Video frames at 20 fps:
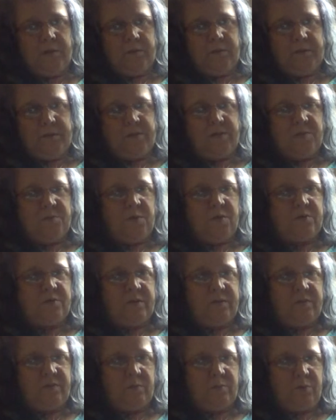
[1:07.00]
this is
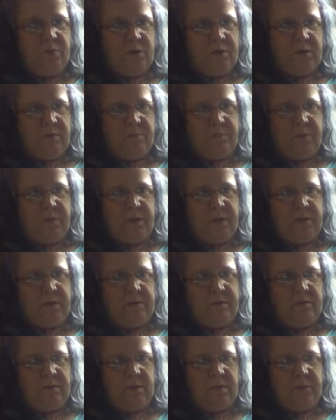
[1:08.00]
mostly for Brooke, but
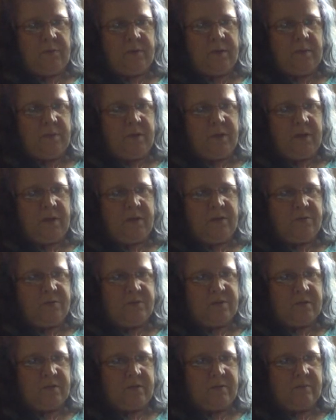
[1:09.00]
you know anybody
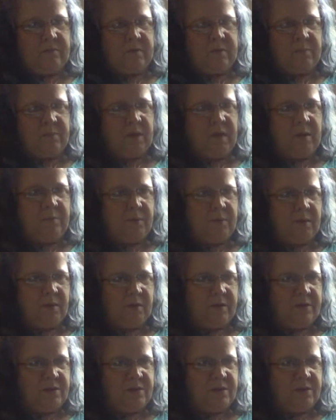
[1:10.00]
else that can pop on,